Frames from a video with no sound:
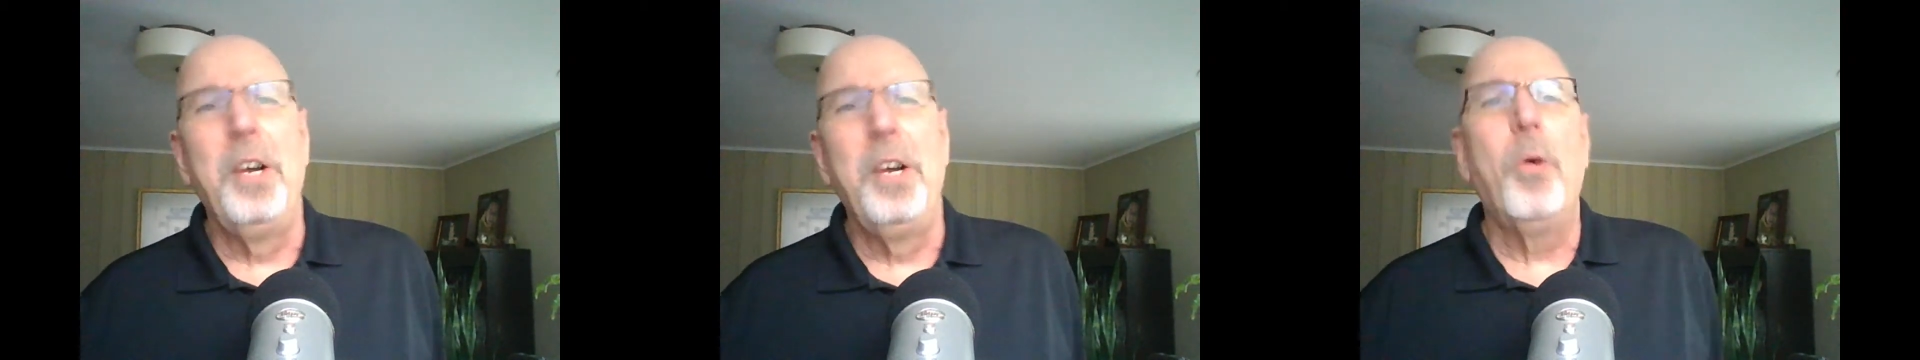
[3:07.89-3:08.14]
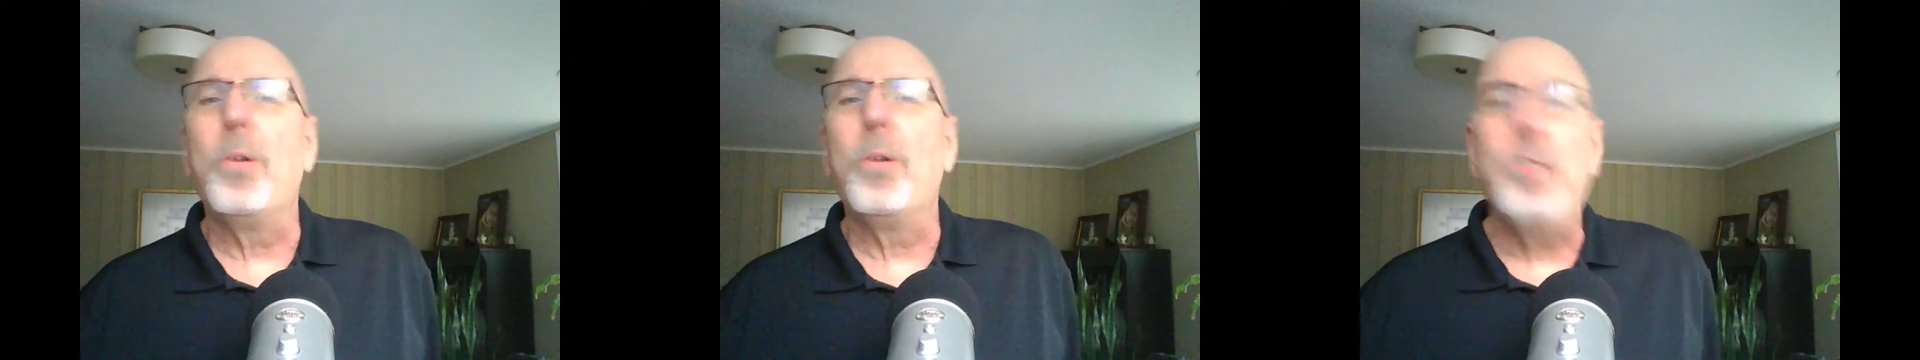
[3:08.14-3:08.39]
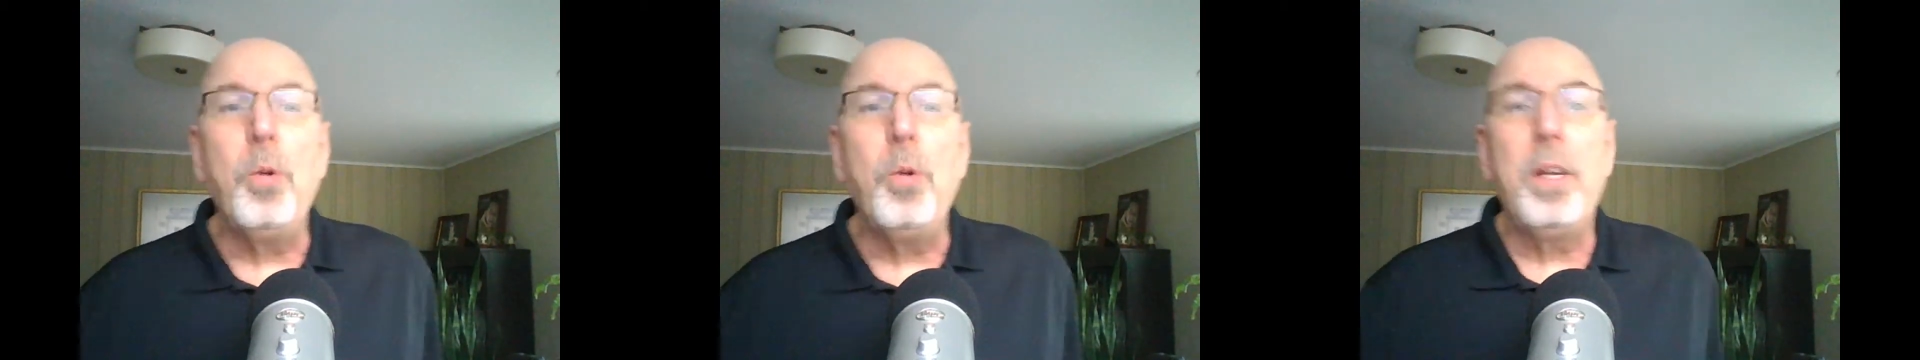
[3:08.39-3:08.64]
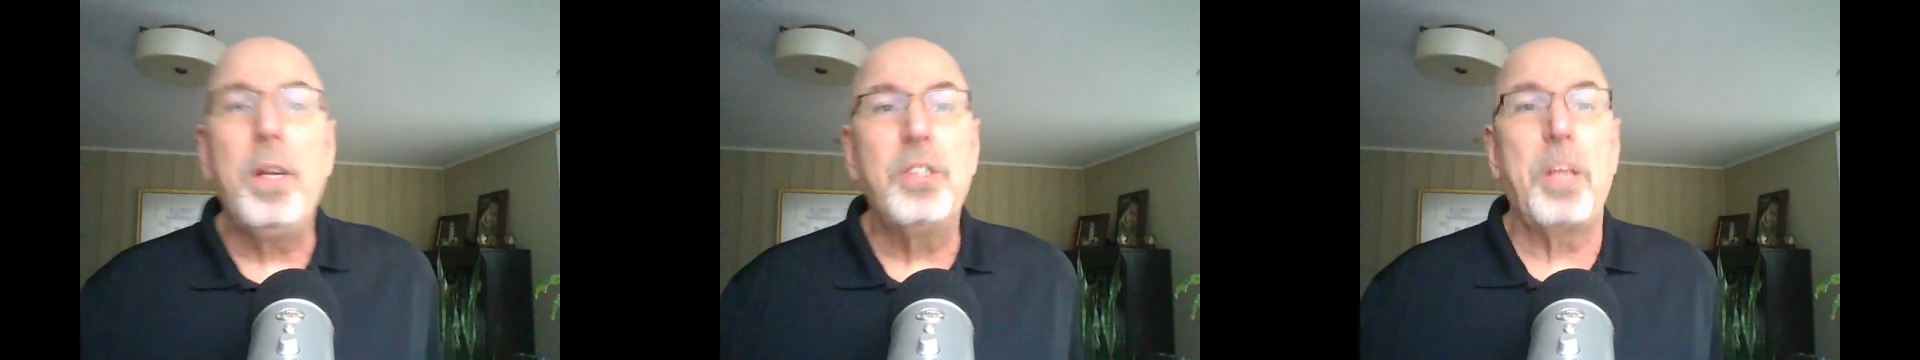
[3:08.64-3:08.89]
or doing
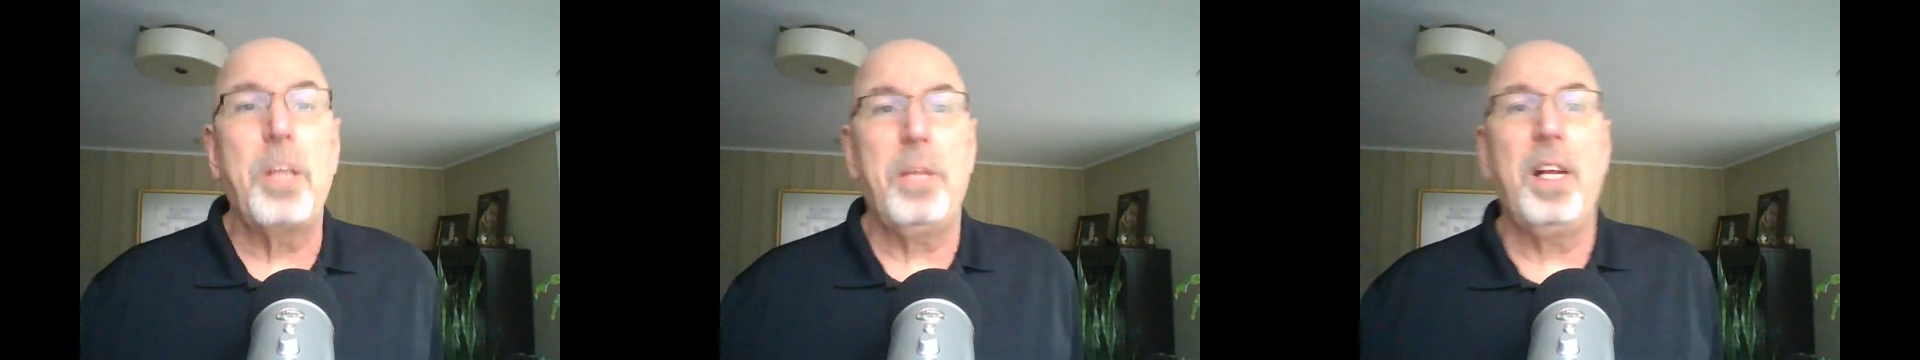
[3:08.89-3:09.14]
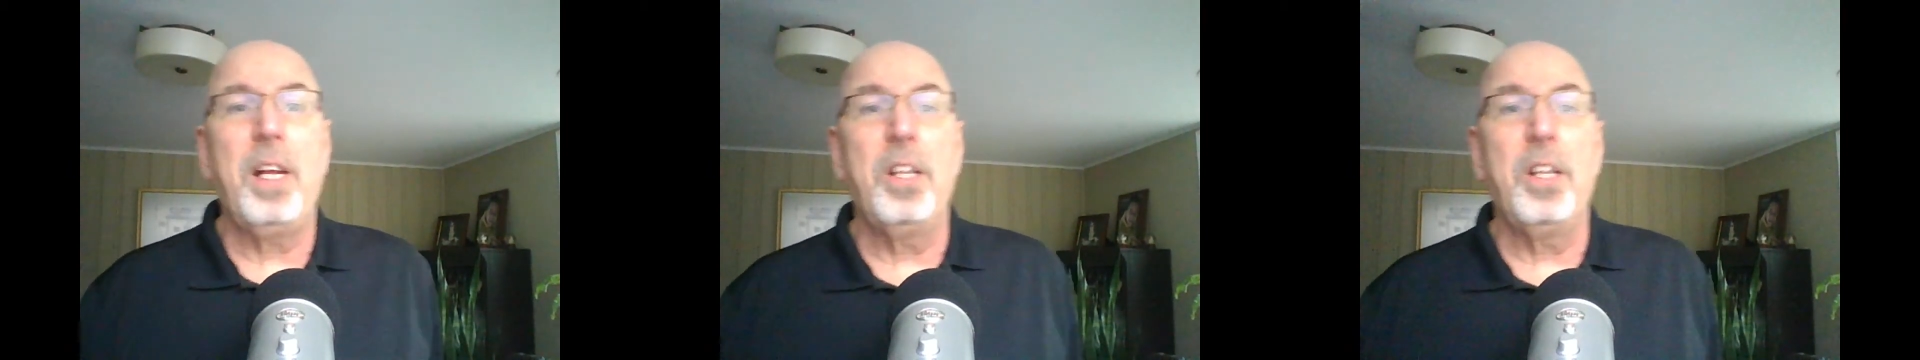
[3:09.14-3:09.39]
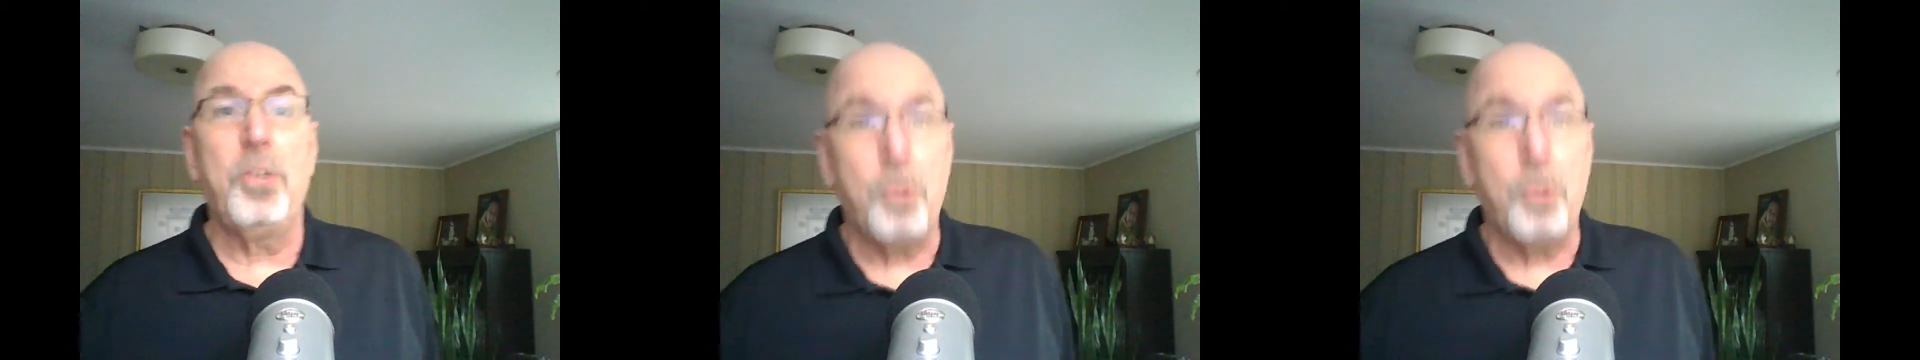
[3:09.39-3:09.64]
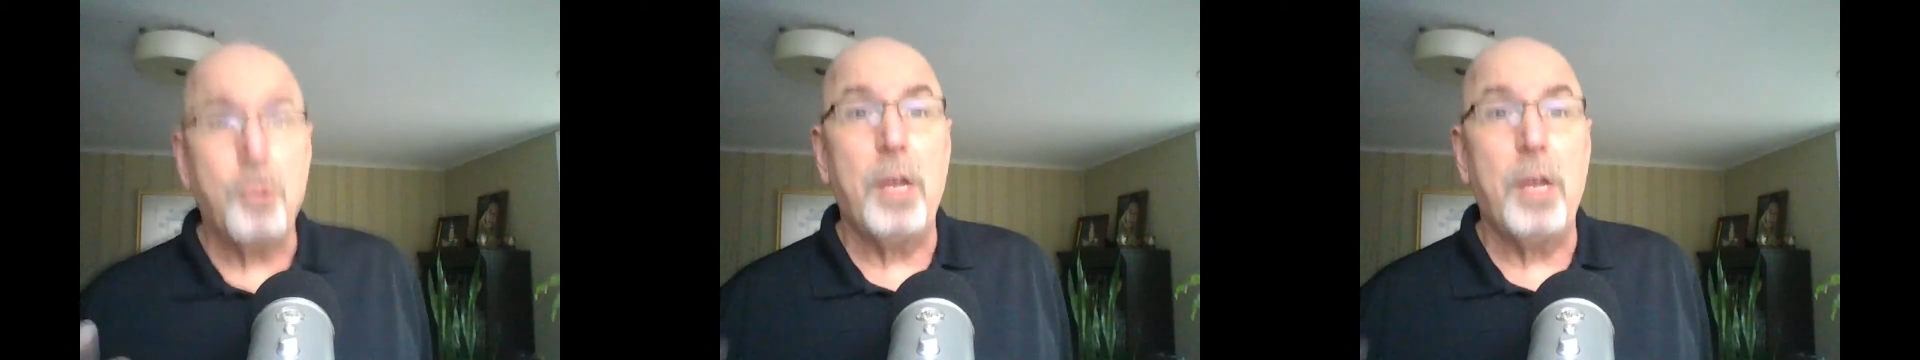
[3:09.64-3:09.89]
something a little
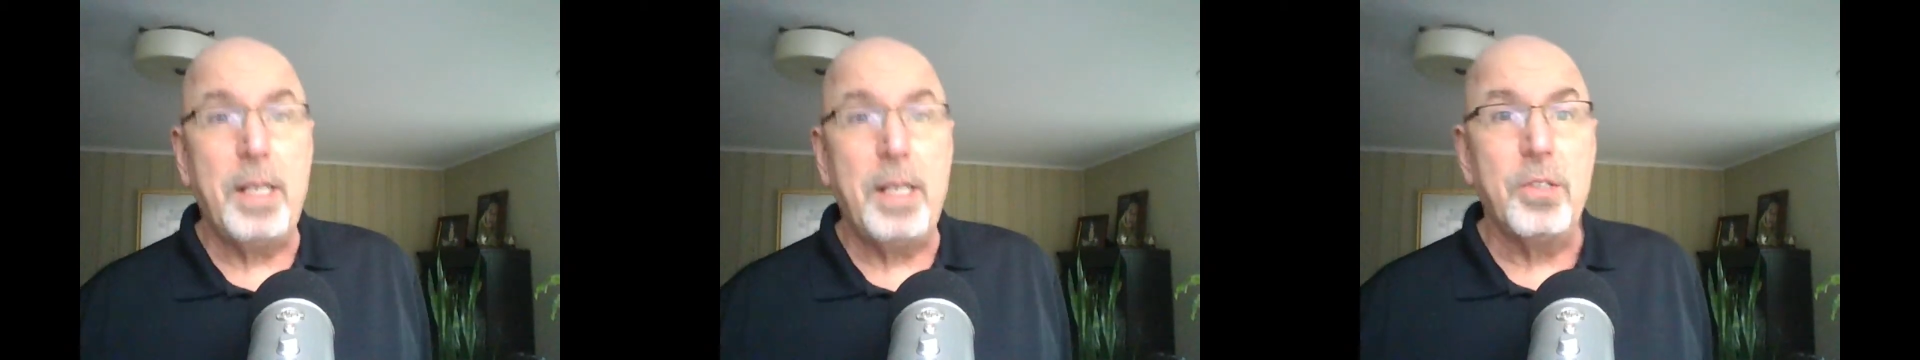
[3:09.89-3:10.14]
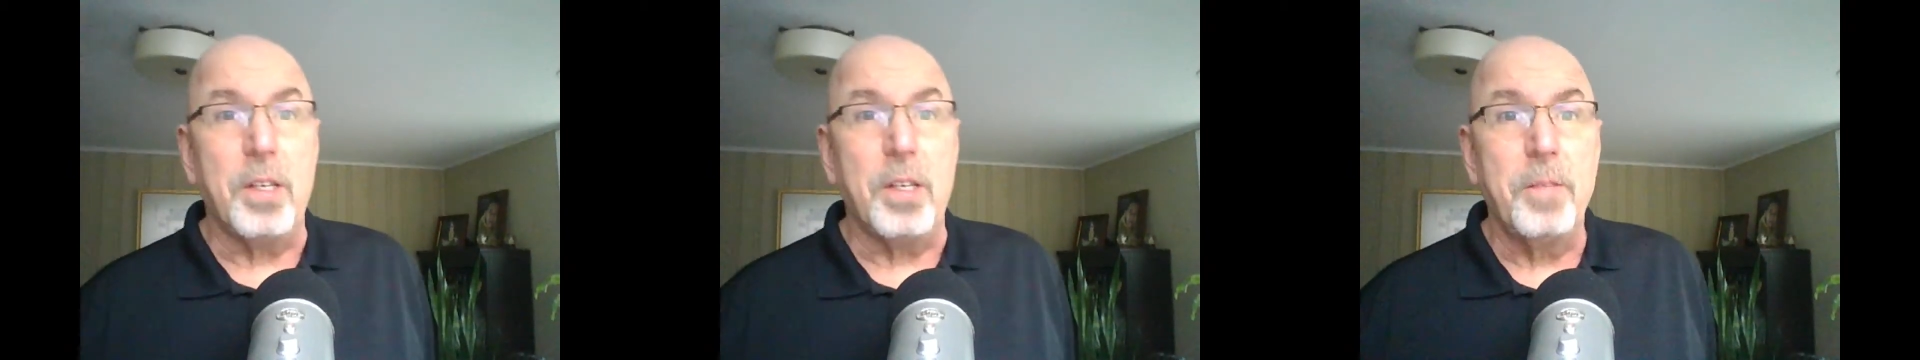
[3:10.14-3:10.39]
crazy,